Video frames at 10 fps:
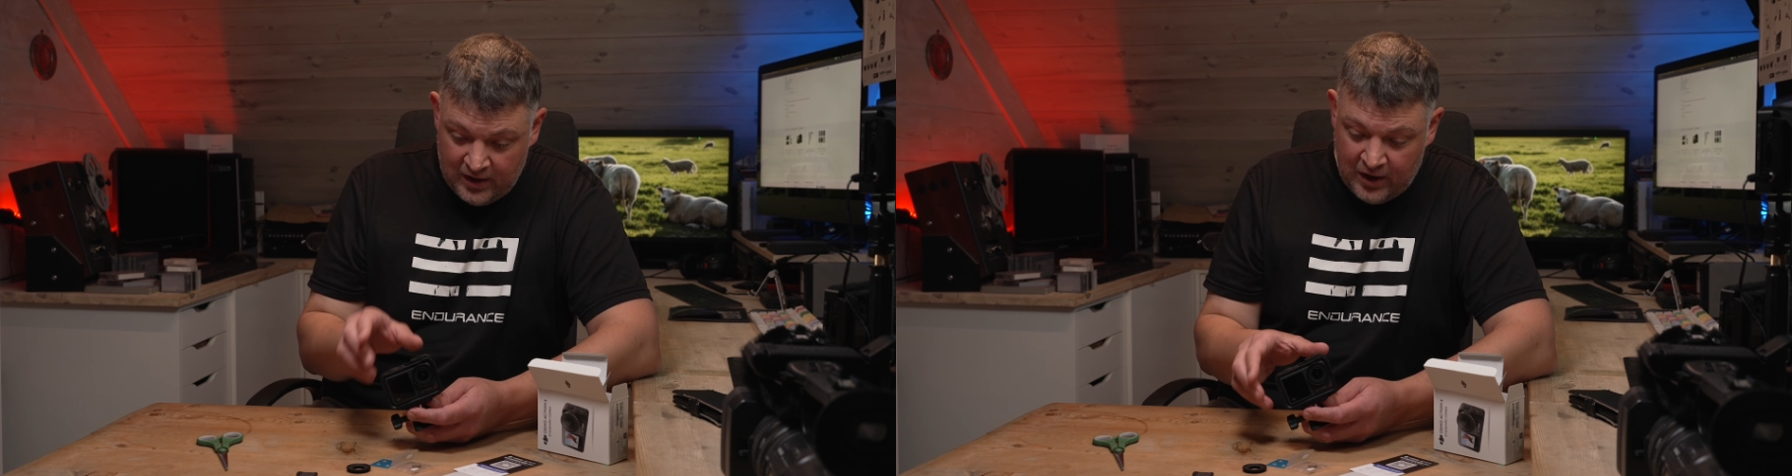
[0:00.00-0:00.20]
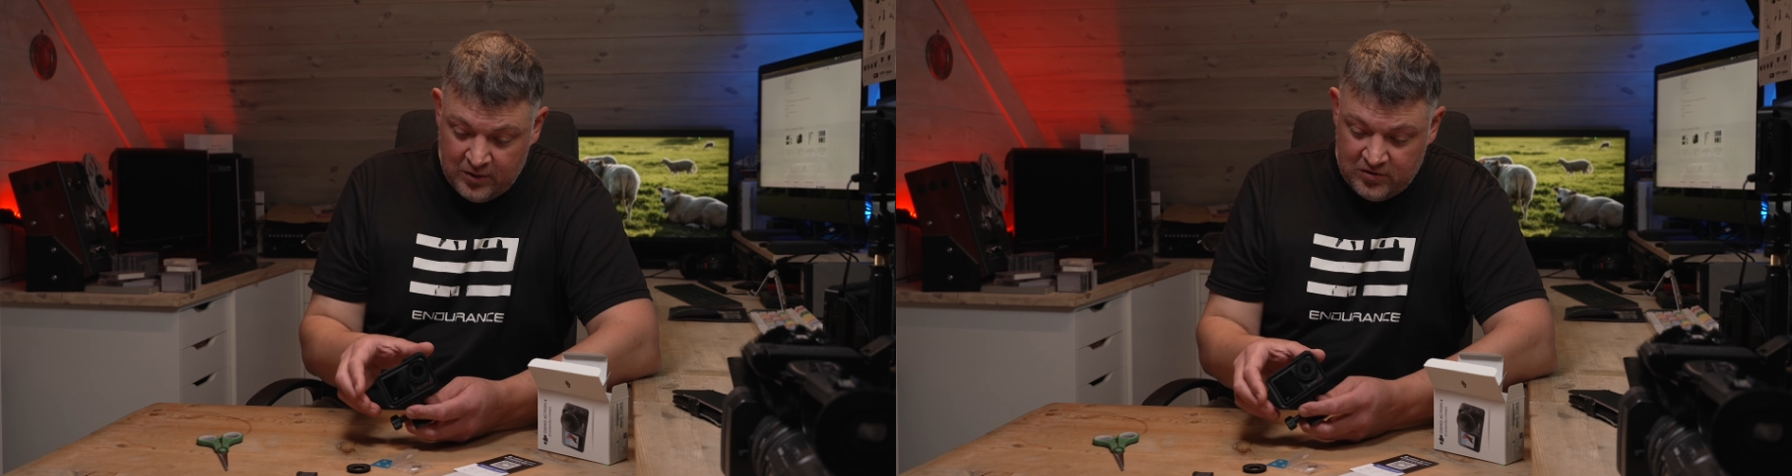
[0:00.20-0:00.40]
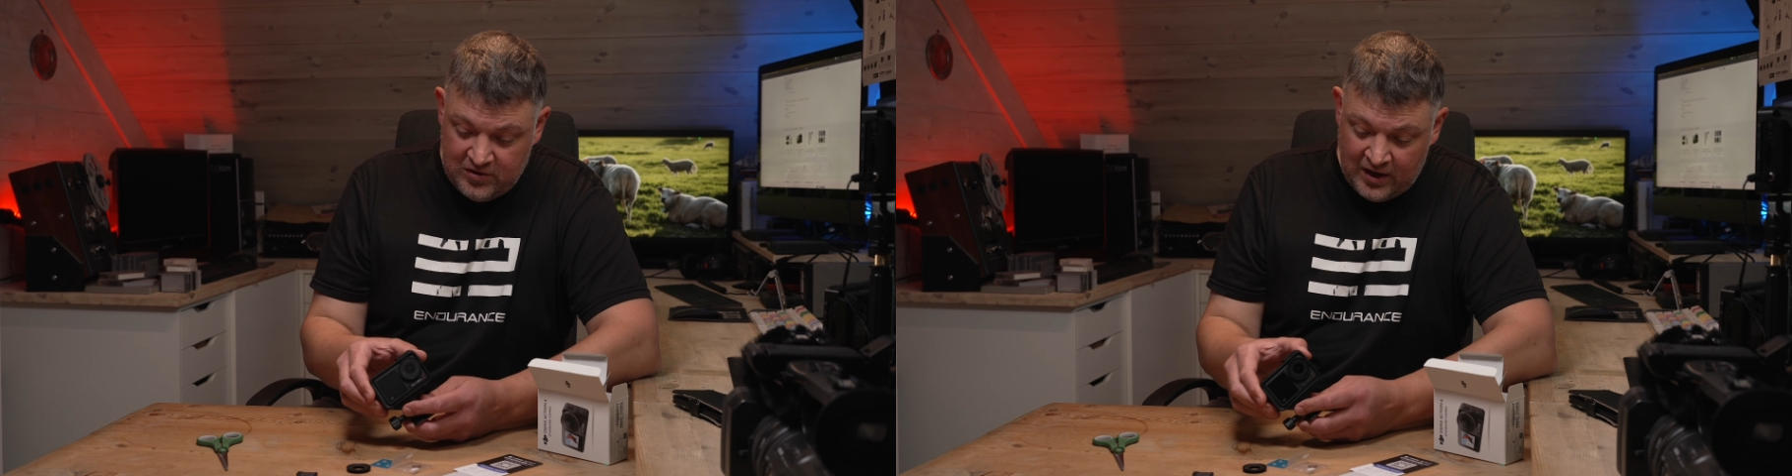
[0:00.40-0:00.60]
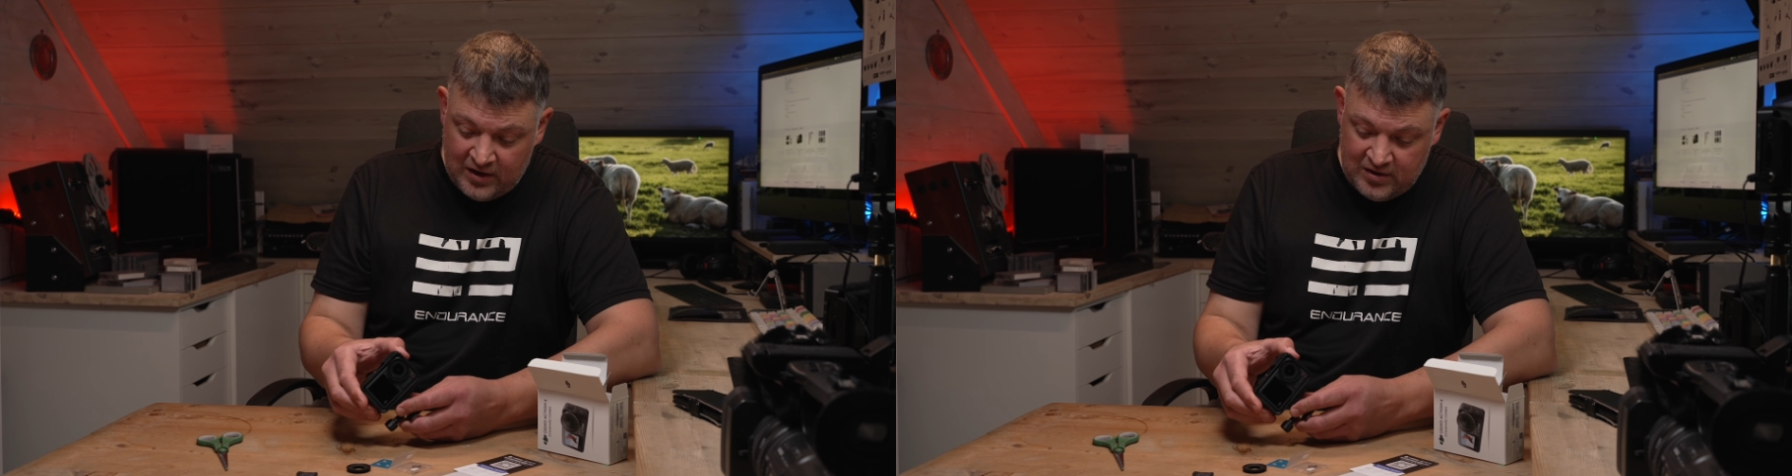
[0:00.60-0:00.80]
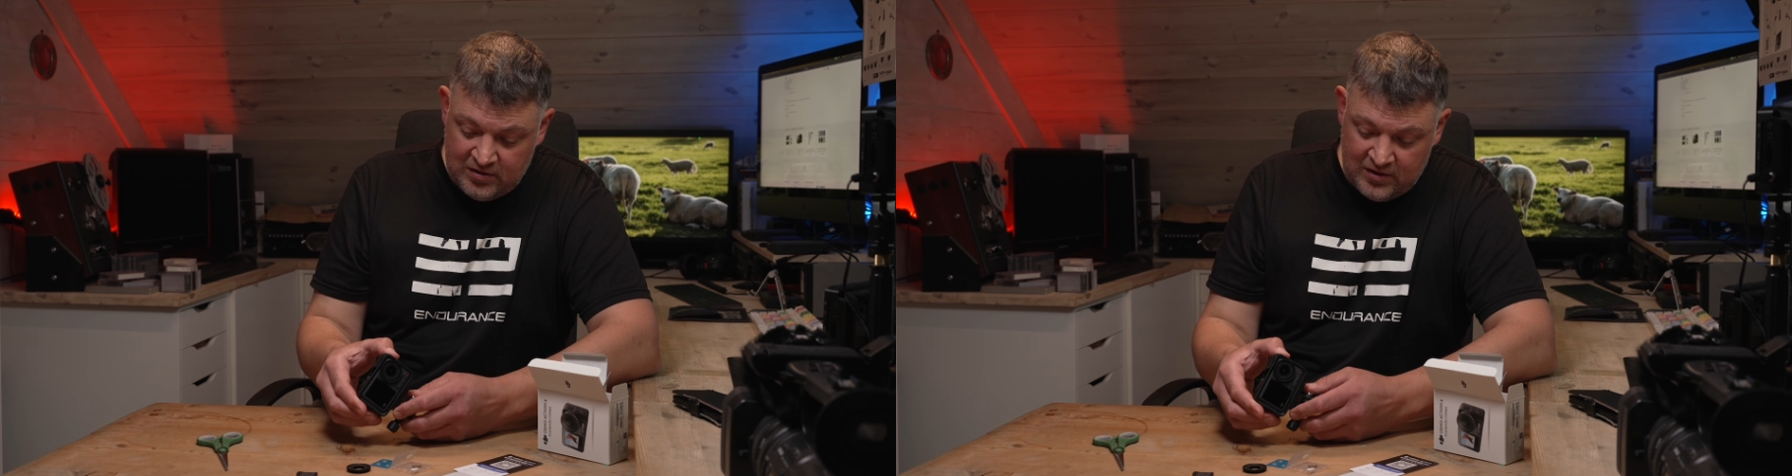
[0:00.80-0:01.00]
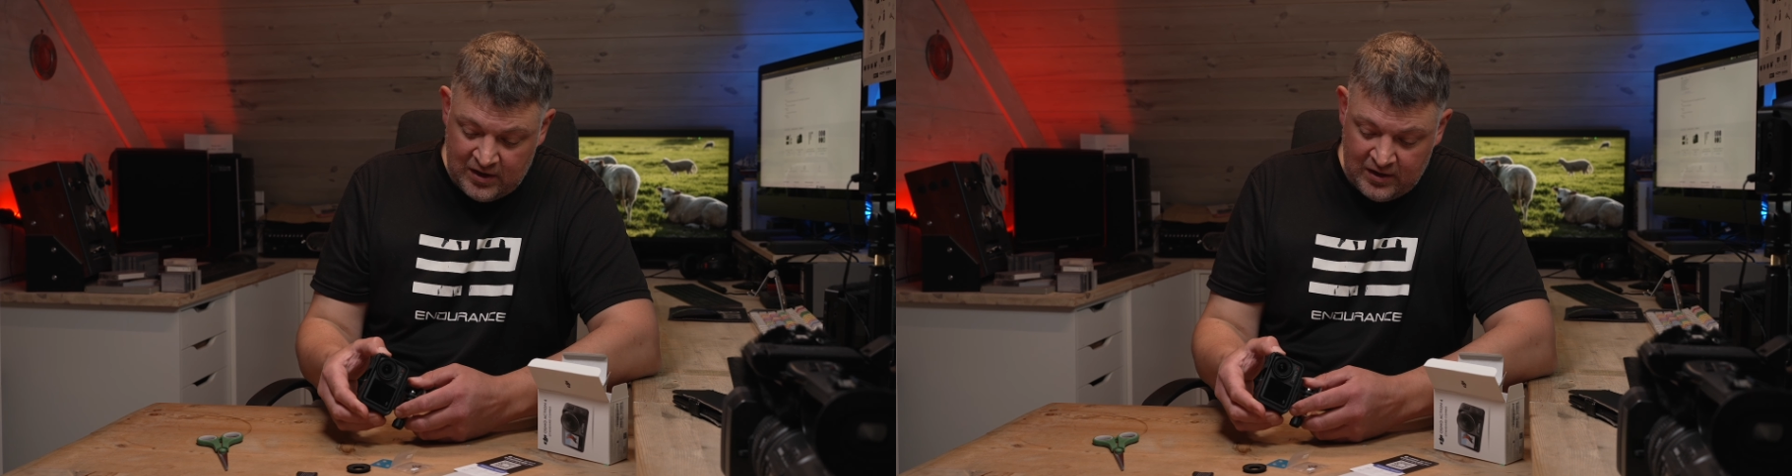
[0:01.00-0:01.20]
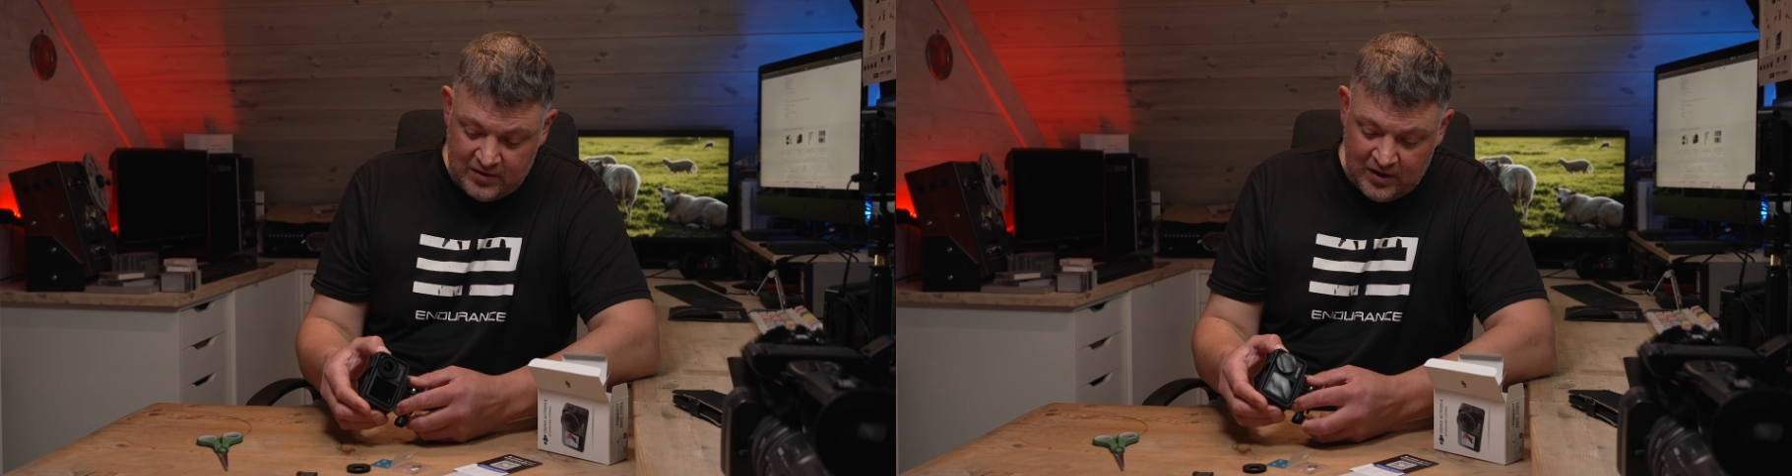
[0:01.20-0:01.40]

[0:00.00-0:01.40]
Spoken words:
I understand that this thing,